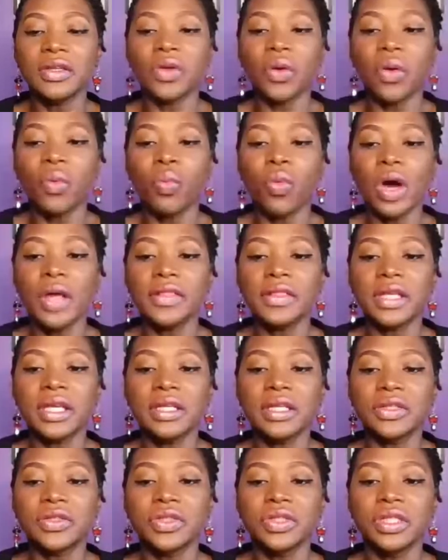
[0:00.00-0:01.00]

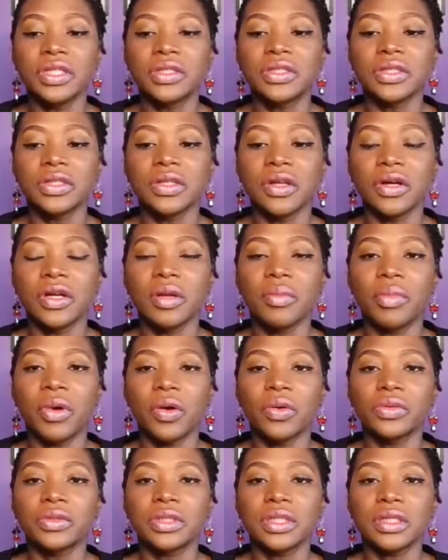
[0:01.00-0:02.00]
The one thing
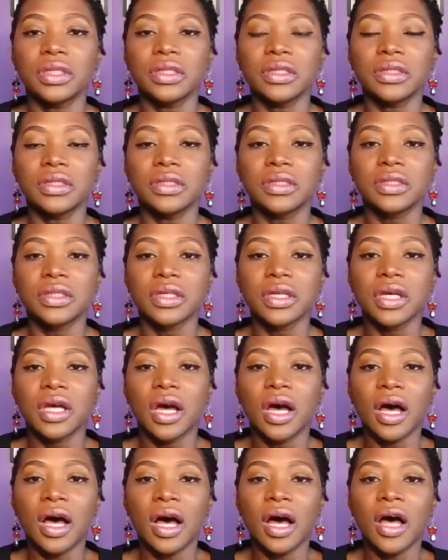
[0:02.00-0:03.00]
that you need to learn
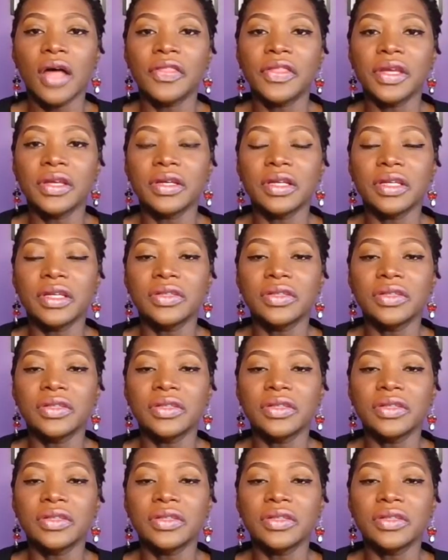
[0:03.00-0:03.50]
about is